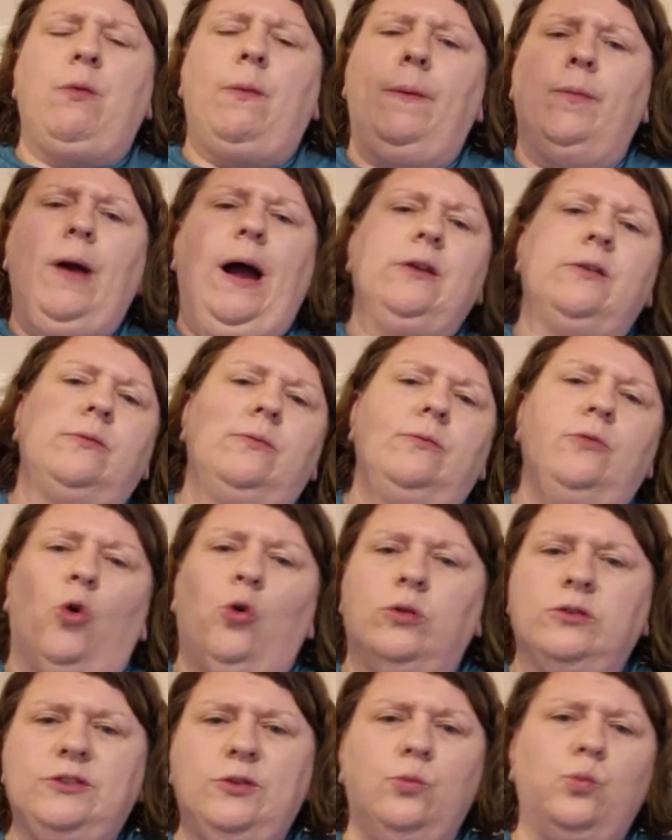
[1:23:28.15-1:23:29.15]
people had
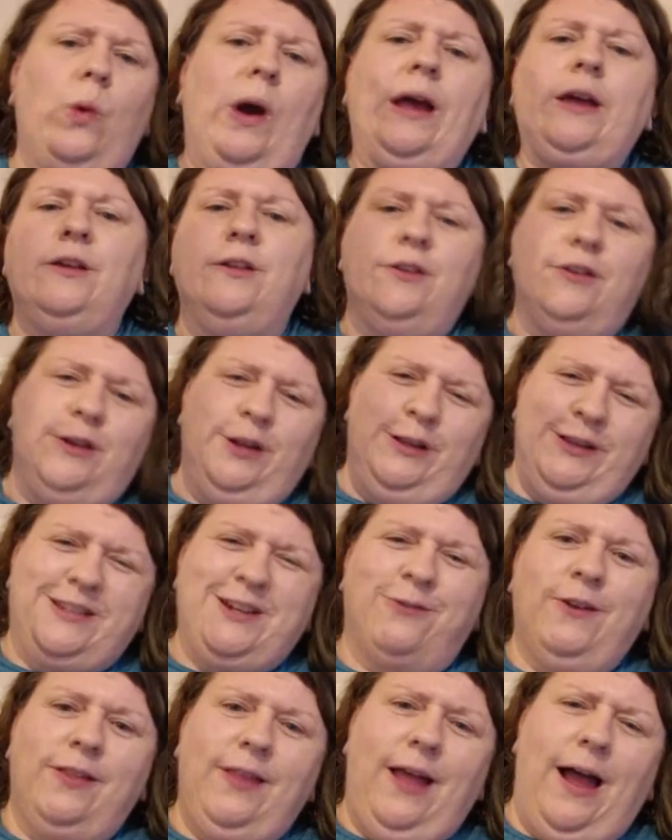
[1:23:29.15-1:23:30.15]
horse and wagon and
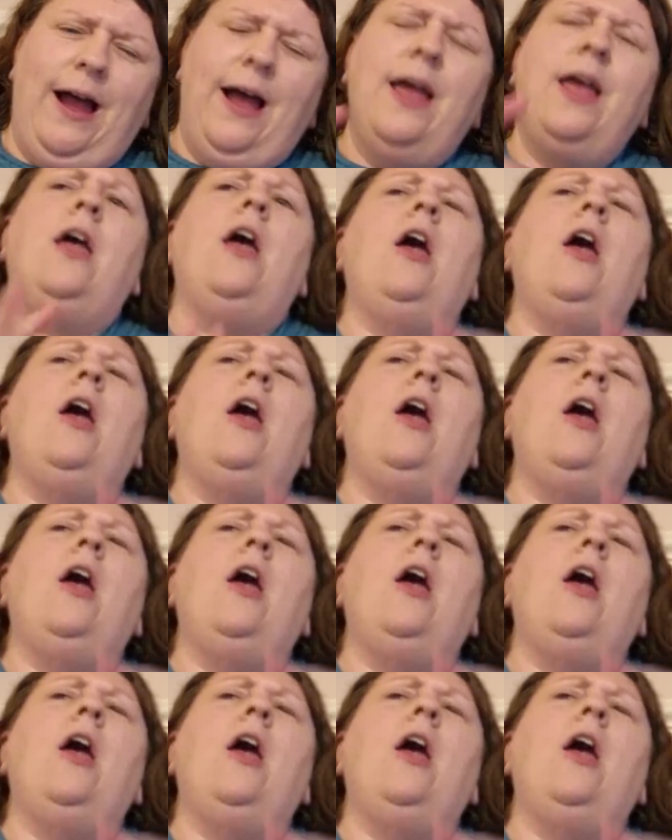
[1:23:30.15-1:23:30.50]
stuff like that.